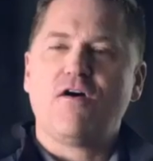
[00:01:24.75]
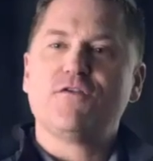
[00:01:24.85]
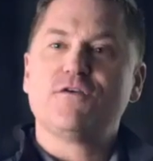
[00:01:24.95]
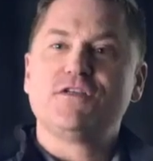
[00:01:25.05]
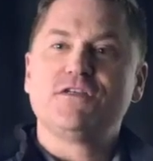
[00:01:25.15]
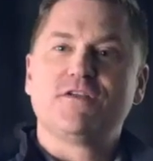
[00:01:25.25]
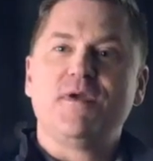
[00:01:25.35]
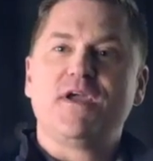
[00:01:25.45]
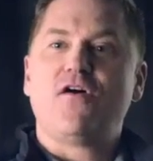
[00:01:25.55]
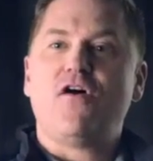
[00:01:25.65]
all of those things that
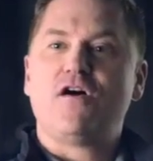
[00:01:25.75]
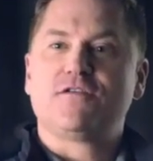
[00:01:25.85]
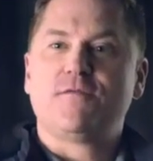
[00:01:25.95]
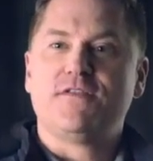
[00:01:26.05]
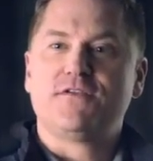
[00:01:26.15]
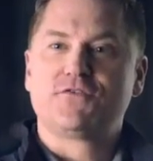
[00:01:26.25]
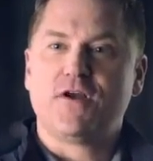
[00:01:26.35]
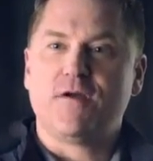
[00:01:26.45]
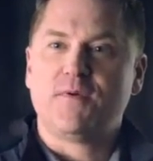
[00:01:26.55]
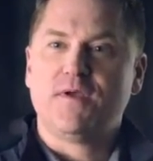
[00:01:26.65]
make it awesome on the
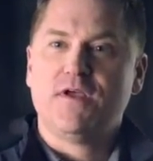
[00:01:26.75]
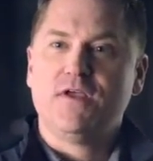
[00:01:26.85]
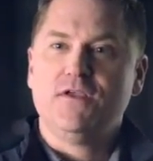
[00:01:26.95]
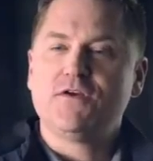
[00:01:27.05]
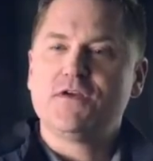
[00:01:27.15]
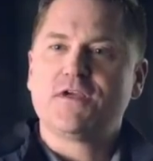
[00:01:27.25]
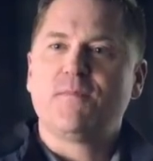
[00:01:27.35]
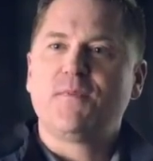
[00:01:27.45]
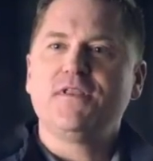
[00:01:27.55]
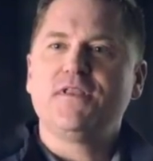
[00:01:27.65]
strip, you can
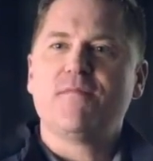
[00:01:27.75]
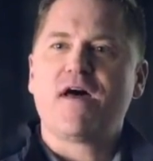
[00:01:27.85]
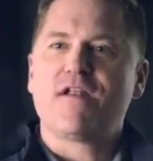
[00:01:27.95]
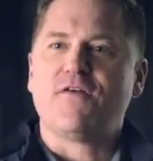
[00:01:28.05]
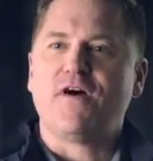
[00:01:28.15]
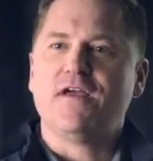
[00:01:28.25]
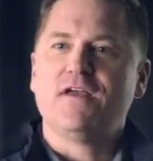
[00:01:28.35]
completely modify.